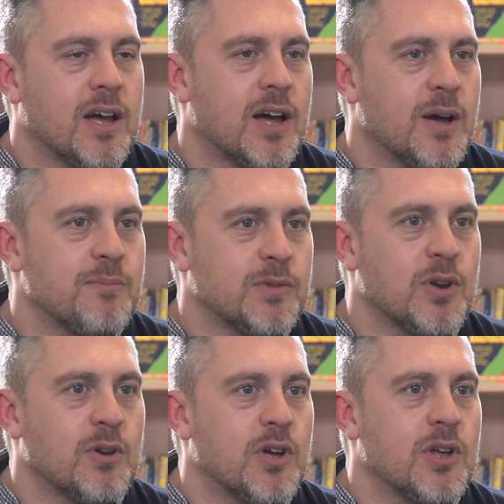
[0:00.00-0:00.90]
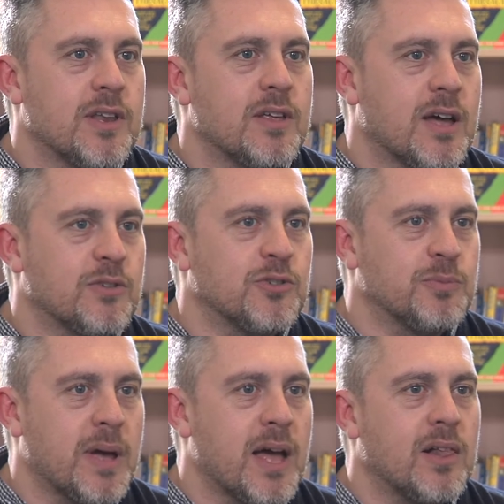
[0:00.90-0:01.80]
learn how to
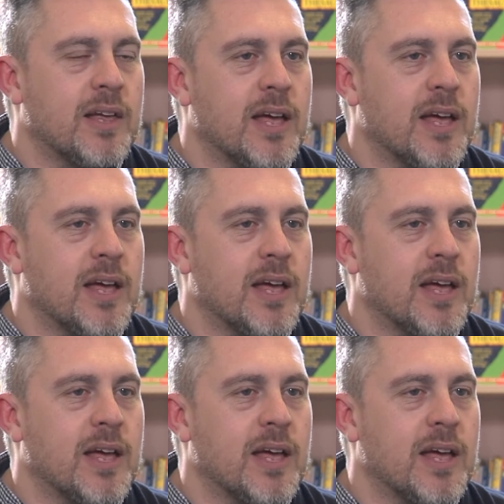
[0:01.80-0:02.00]
spell.